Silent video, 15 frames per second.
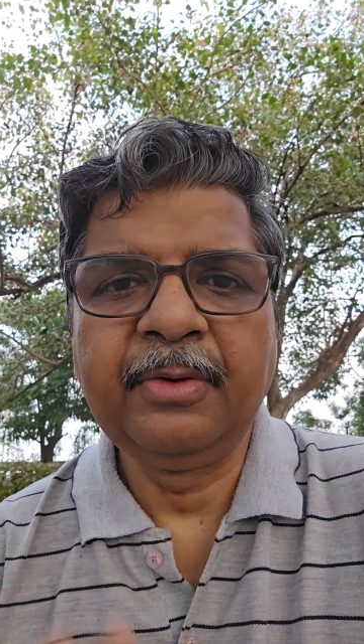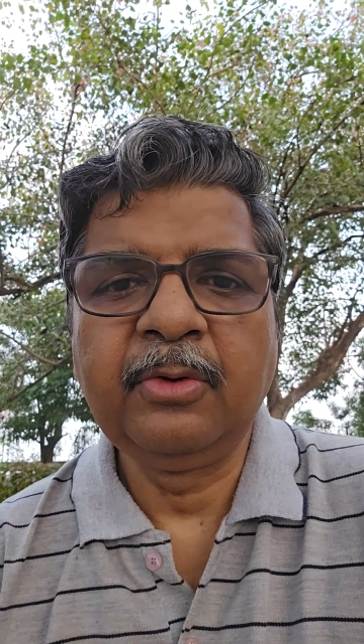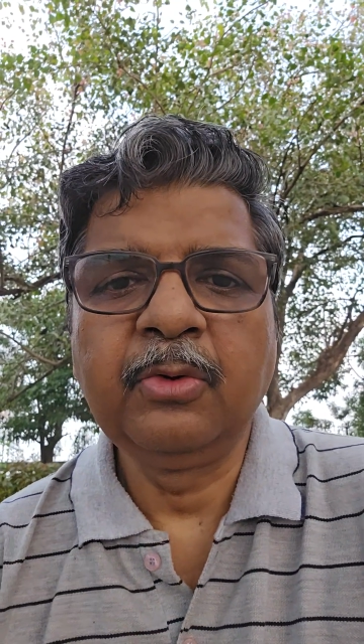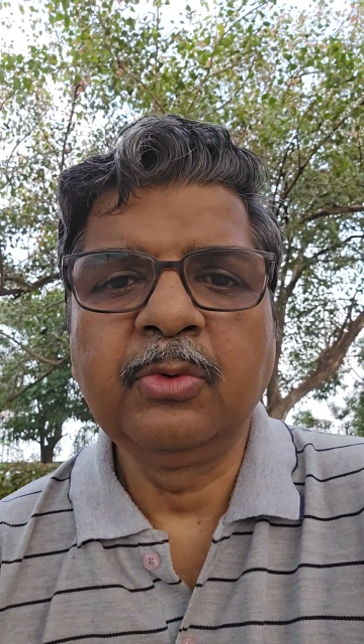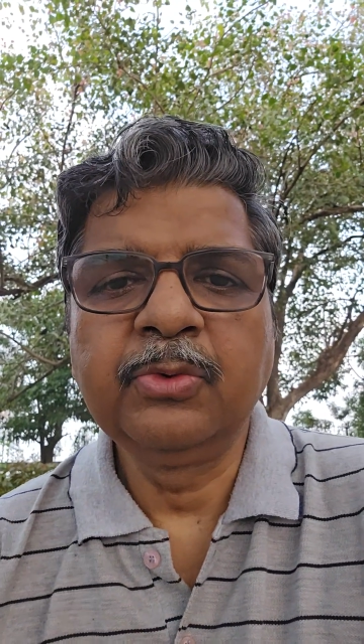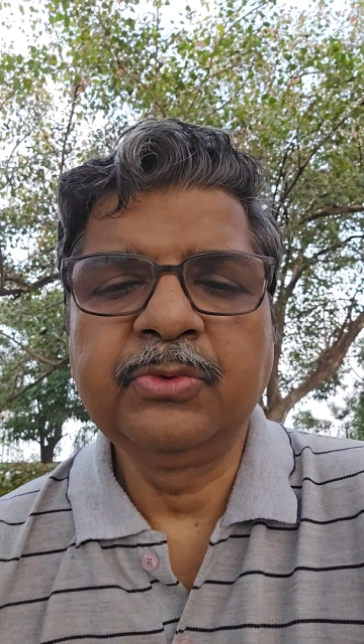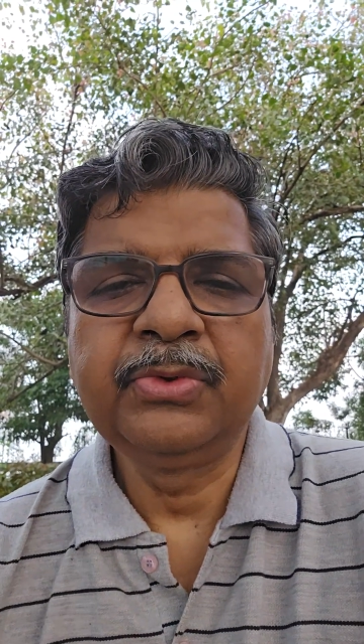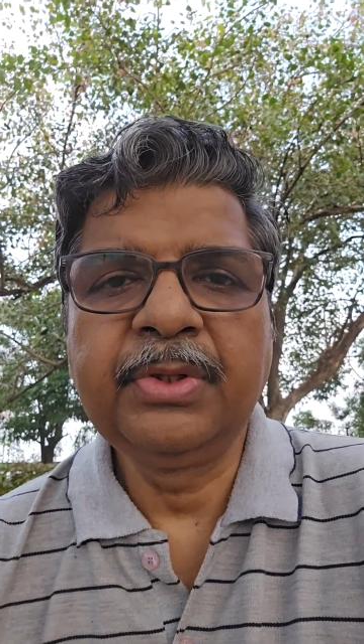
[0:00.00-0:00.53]

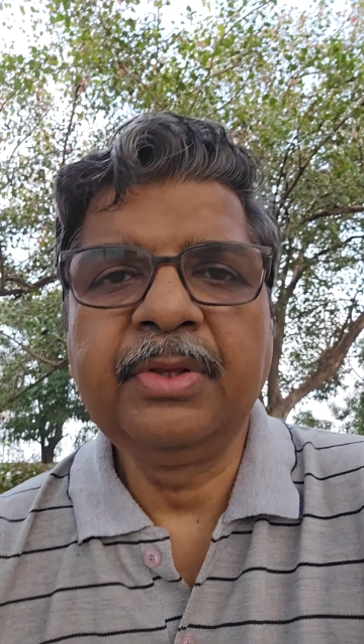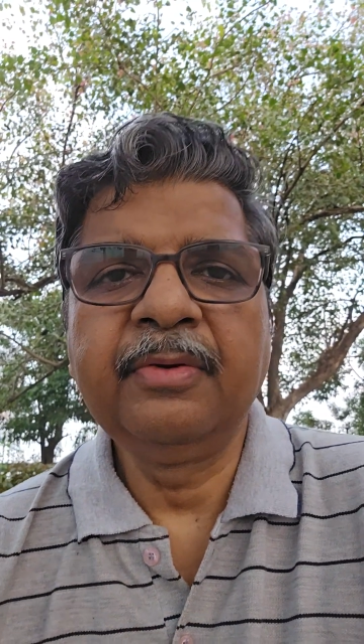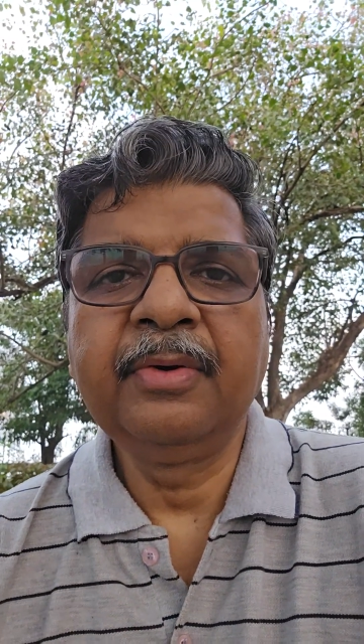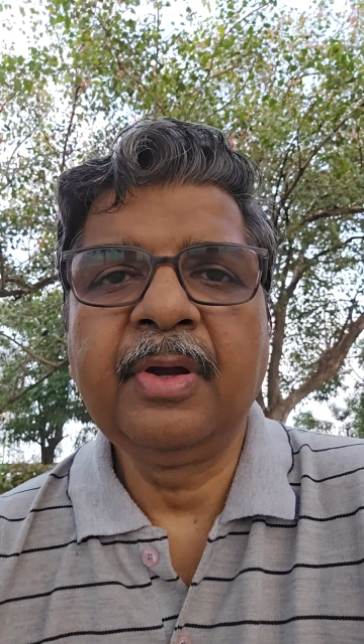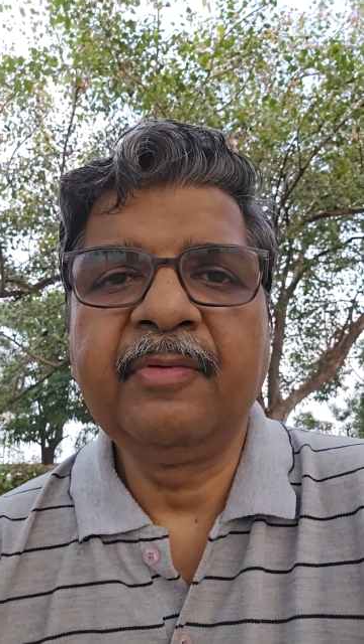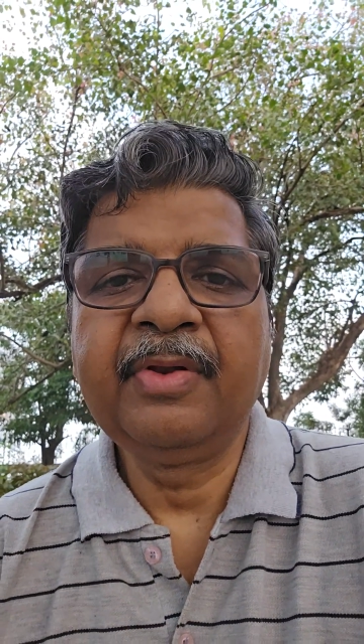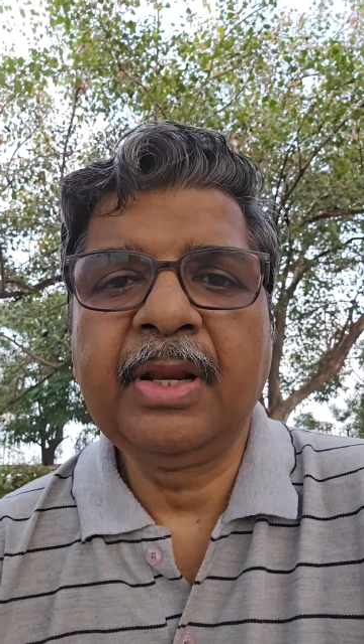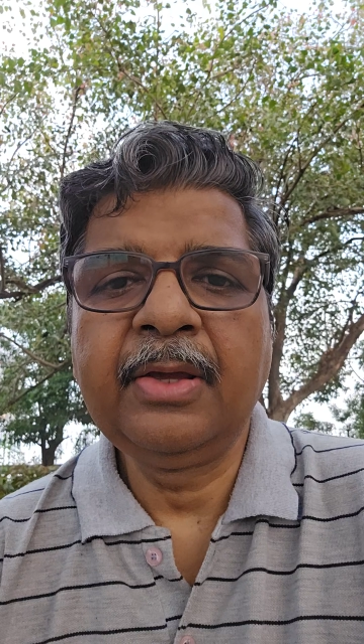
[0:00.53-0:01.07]
To see
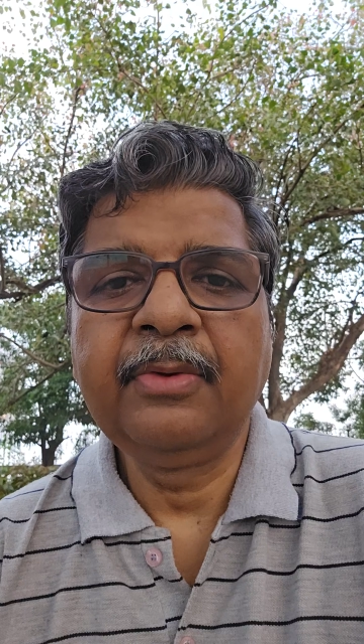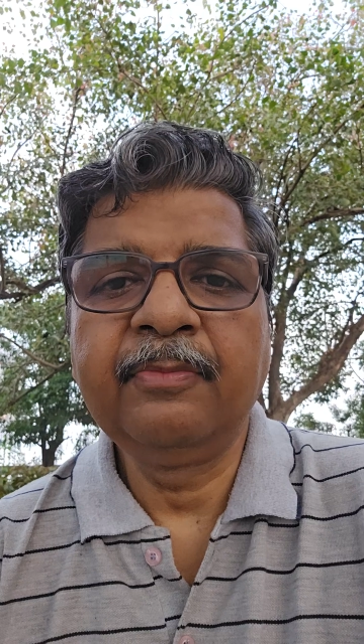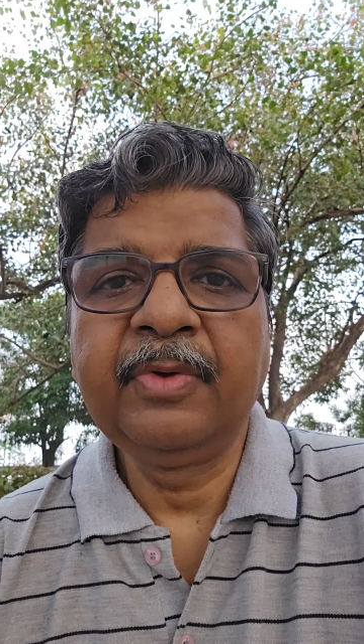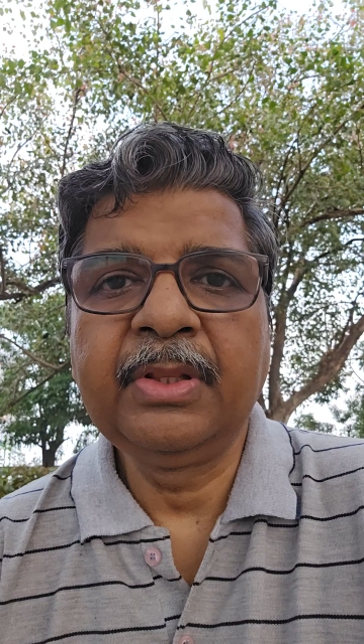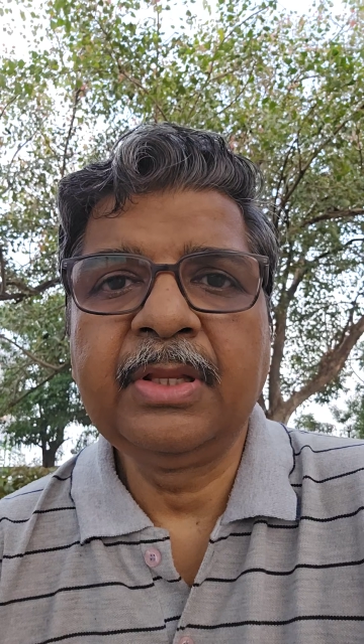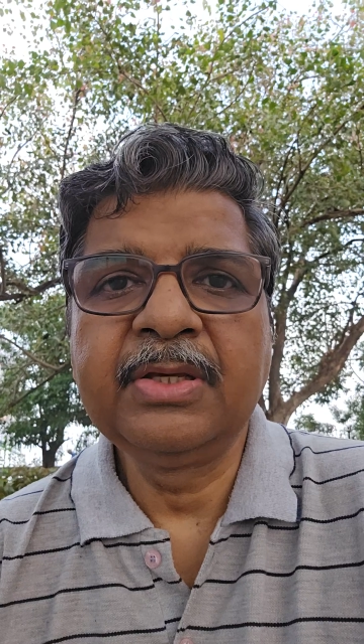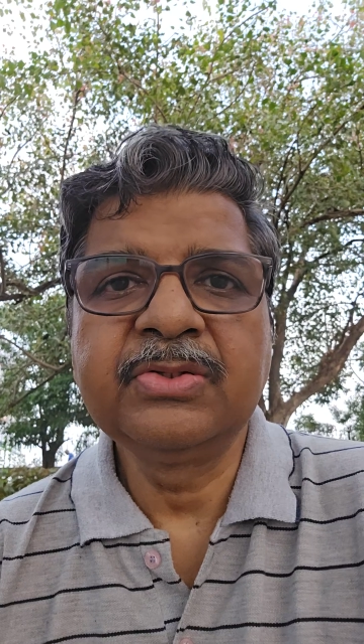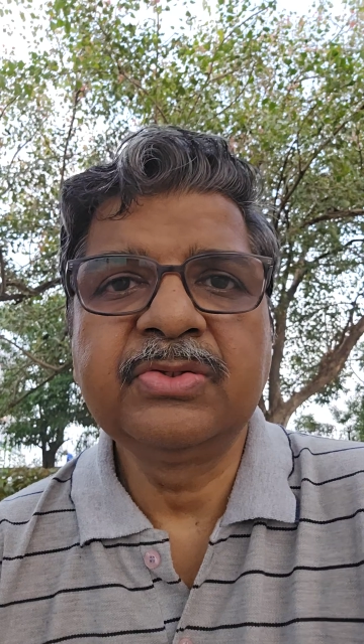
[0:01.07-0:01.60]

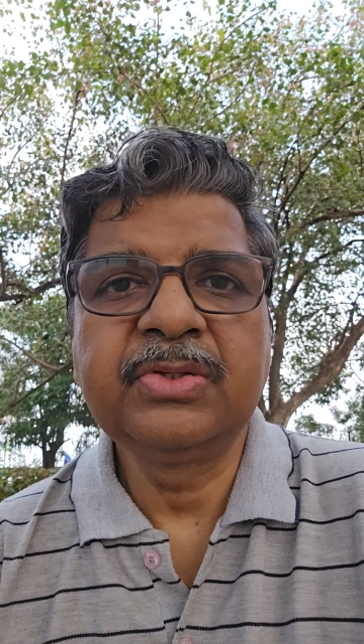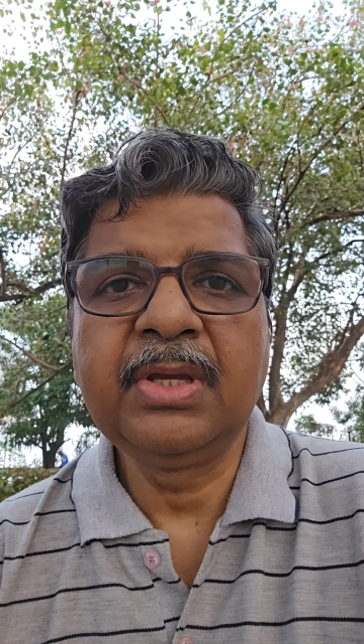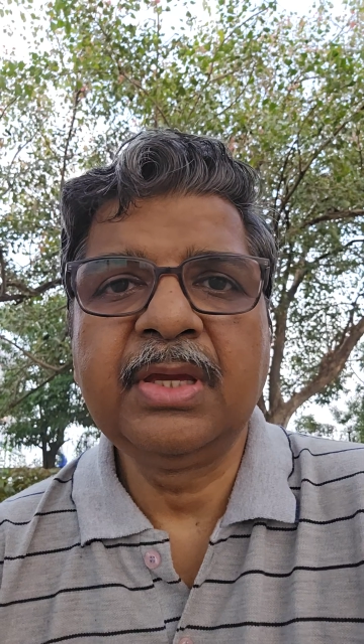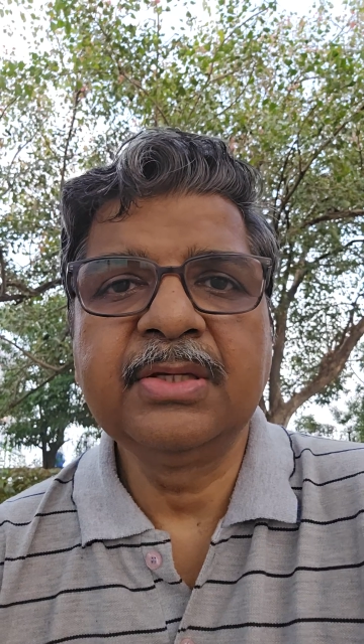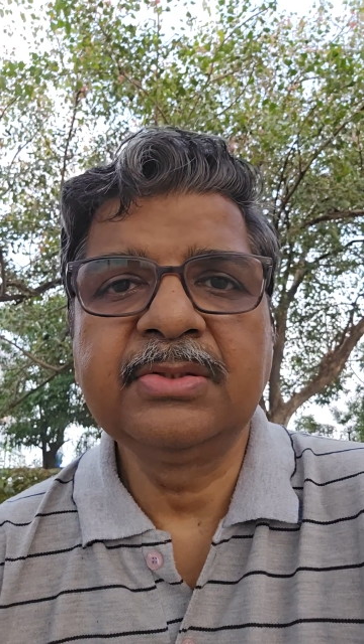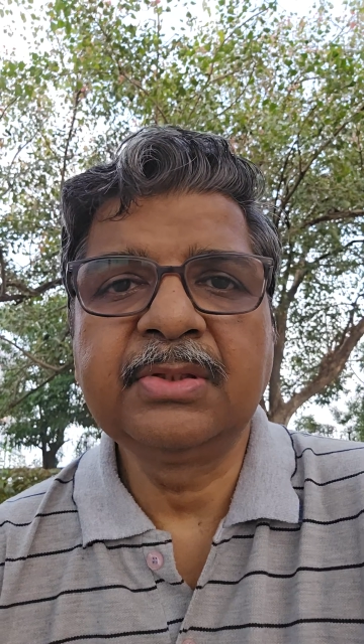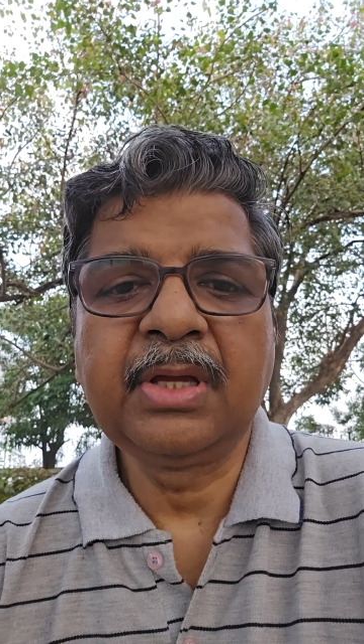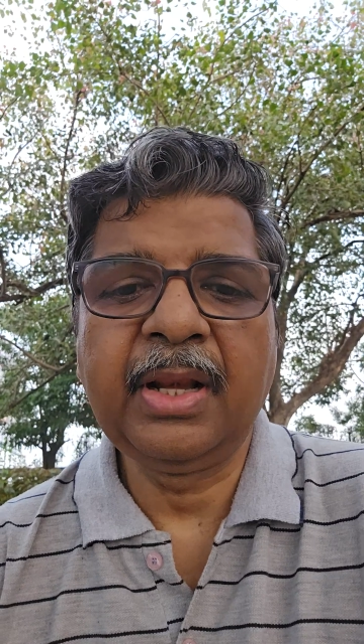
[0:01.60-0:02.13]
when they see
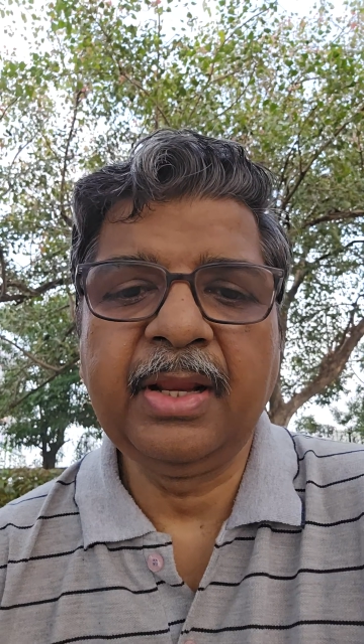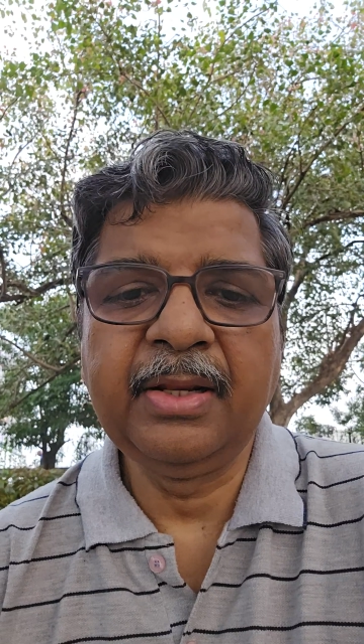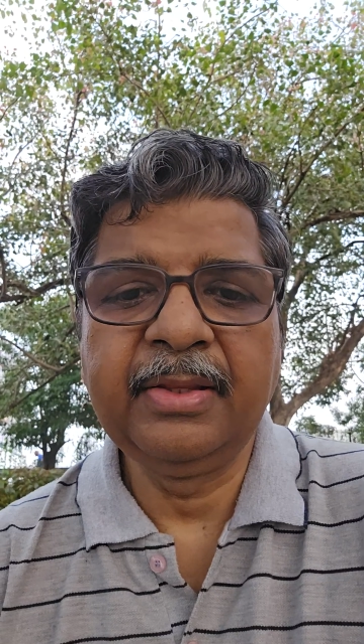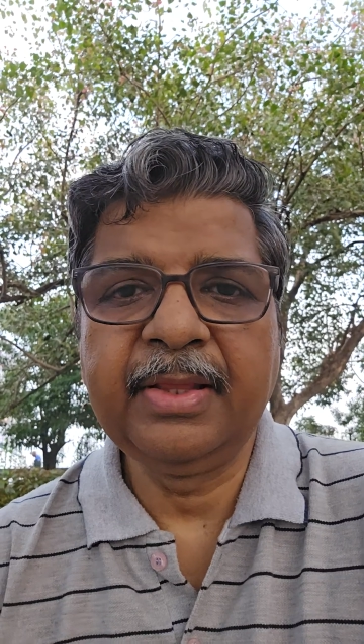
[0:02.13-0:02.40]
a screen,